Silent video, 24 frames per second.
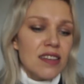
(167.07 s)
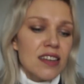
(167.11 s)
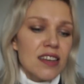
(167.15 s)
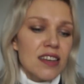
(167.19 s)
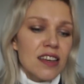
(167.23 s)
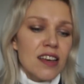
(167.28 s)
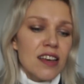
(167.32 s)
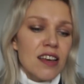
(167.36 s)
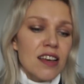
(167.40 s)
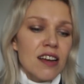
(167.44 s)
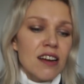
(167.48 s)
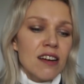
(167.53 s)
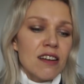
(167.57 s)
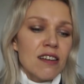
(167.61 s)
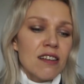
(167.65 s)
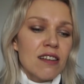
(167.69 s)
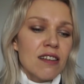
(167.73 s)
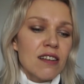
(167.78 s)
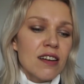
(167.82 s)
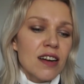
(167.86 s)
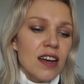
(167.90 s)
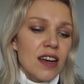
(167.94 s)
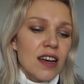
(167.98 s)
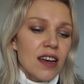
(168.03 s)

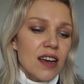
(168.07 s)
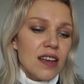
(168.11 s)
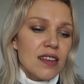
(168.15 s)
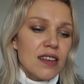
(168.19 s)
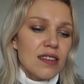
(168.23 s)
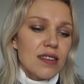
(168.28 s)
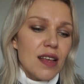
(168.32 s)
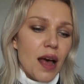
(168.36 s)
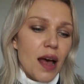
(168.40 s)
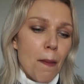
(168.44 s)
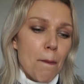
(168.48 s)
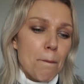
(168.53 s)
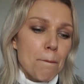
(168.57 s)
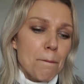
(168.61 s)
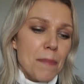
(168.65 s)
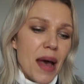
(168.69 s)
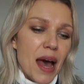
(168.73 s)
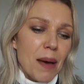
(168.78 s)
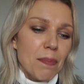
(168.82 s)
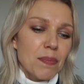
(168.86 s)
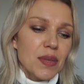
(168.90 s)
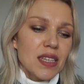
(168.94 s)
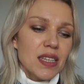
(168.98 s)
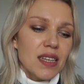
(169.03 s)
here, some
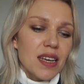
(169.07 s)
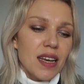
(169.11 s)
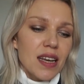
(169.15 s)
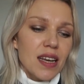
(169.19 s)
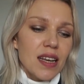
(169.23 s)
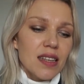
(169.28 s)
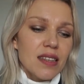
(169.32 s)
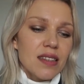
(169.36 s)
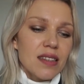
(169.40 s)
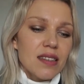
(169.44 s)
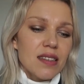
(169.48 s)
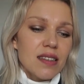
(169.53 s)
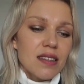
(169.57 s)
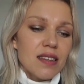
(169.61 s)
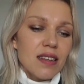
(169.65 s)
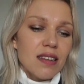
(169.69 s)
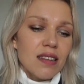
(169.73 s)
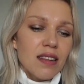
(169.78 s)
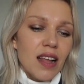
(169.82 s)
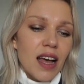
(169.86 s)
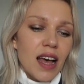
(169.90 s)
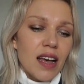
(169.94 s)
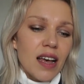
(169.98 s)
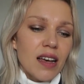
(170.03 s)
peptides,
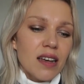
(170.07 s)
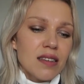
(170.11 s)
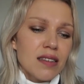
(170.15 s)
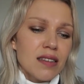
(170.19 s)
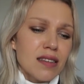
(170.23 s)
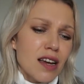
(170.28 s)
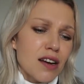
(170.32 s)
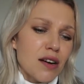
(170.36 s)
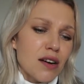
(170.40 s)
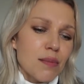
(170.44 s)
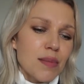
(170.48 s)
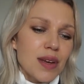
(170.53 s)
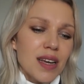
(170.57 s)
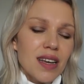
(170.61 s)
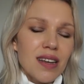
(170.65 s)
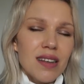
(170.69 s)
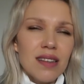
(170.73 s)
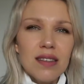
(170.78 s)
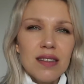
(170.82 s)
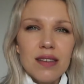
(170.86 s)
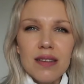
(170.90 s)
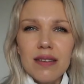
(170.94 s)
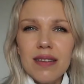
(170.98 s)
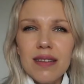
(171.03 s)
like
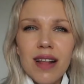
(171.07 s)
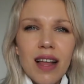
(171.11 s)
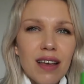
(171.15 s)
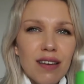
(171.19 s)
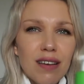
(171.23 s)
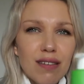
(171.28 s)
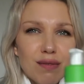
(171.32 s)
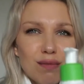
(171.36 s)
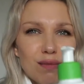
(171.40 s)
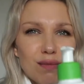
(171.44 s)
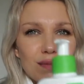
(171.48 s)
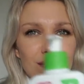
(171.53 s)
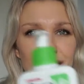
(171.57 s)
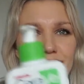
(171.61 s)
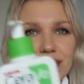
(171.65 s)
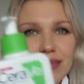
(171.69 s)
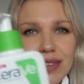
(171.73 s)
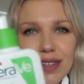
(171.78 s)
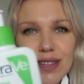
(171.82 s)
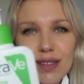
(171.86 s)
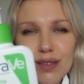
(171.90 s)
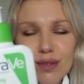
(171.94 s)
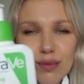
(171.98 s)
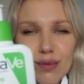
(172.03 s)
ceramides, like,
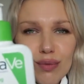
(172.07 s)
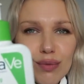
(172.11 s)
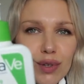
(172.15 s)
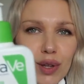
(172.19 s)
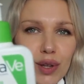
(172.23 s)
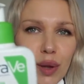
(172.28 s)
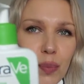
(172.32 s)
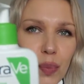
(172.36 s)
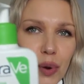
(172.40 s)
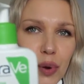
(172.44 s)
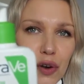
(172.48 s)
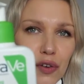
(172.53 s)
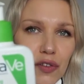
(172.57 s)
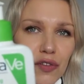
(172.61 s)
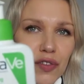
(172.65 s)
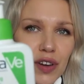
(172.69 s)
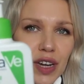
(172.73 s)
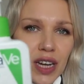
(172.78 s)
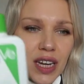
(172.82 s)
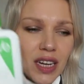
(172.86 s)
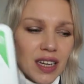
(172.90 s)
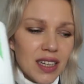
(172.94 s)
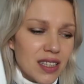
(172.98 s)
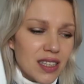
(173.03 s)
it's really
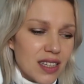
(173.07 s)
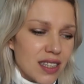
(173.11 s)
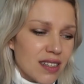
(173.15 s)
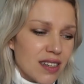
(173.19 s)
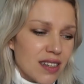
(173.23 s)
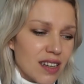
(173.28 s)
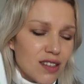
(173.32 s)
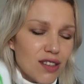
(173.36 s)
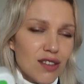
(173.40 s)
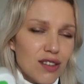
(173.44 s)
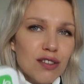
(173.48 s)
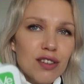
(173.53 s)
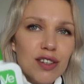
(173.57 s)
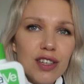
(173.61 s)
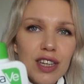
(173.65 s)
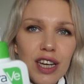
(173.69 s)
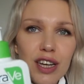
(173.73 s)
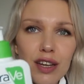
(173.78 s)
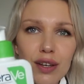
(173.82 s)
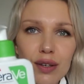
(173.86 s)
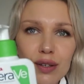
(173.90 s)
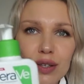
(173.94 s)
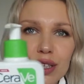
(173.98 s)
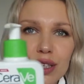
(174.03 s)
perfect. It doesn't
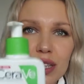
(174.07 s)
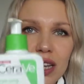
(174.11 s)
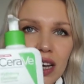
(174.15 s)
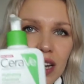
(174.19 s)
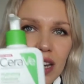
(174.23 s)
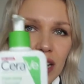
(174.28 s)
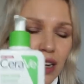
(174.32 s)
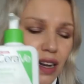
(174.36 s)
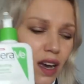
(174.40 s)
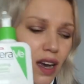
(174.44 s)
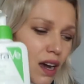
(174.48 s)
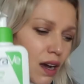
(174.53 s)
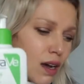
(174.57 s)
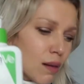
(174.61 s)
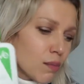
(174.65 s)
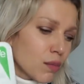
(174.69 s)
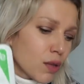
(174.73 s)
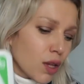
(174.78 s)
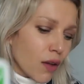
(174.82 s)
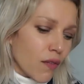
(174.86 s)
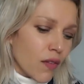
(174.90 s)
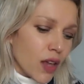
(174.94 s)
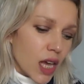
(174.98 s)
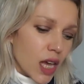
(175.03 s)
irritate your skin. I'm
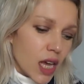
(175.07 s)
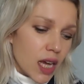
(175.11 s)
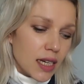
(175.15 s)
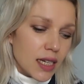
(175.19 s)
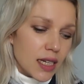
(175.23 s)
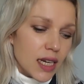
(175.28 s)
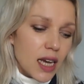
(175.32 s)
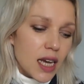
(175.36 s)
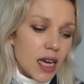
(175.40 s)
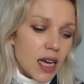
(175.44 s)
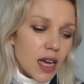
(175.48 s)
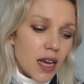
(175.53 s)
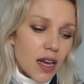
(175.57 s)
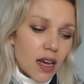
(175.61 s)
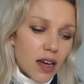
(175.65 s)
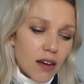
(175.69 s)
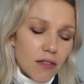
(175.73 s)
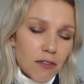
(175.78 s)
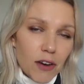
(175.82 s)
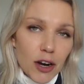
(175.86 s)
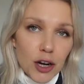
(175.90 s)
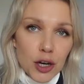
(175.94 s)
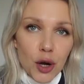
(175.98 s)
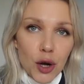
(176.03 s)
loving it.
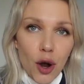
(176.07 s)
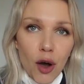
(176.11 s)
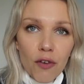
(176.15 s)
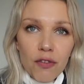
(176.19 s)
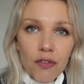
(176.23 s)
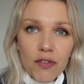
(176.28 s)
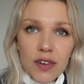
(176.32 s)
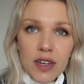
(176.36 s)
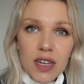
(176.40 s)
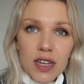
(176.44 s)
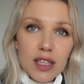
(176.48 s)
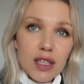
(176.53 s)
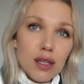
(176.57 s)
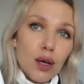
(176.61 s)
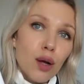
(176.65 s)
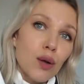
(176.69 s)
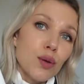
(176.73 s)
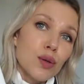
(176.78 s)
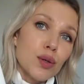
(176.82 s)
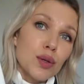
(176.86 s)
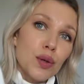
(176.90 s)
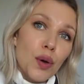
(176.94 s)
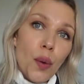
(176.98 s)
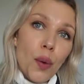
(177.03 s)
Very often, it's
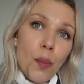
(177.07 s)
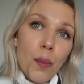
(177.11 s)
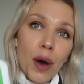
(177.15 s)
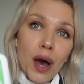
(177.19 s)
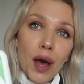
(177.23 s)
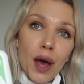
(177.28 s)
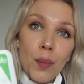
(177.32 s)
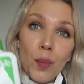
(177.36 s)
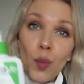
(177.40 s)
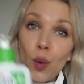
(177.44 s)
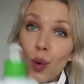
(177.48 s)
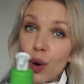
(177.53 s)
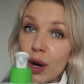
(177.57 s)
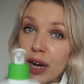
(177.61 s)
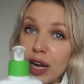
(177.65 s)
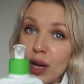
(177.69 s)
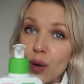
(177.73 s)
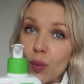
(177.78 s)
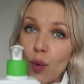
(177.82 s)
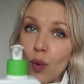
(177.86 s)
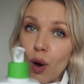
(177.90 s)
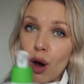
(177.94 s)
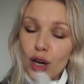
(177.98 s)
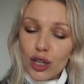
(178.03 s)
also my
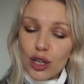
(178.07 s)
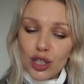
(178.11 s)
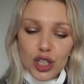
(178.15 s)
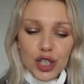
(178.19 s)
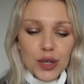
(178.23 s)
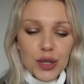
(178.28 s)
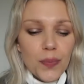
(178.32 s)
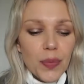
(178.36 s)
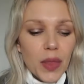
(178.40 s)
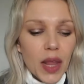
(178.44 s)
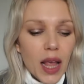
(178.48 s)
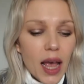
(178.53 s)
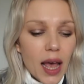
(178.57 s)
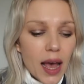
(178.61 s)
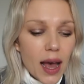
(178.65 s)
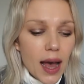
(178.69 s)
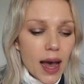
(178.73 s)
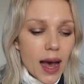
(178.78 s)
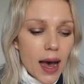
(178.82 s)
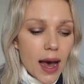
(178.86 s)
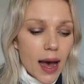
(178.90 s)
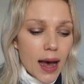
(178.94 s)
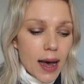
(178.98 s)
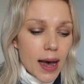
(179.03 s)
morning wash.
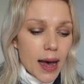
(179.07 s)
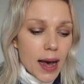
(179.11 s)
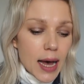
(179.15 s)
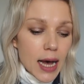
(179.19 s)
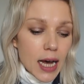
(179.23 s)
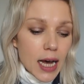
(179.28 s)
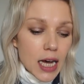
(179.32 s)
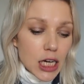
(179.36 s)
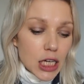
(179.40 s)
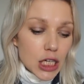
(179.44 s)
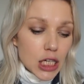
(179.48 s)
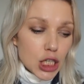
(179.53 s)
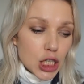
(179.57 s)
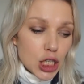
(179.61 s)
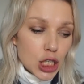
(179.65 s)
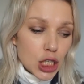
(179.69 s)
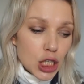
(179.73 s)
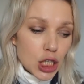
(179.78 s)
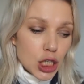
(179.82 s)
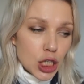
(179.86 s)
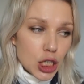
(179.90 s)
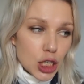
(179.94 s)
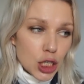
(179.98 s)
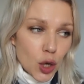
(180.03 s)

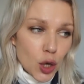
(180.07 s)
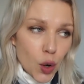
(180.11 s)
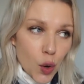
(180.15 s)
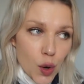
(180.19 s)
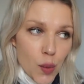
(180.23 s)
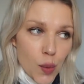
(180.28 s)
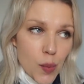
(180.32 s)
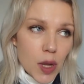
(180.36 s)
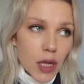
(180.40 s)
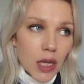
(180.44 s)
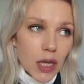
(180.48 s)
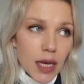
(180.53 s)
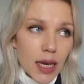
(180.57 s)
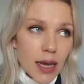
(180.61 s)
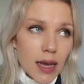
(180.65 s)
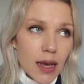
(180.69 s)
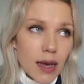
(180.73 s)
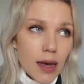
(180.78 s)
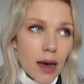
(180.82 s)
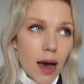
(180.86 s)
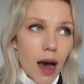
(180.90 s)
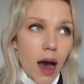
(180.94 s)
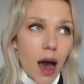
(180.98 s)
Normally,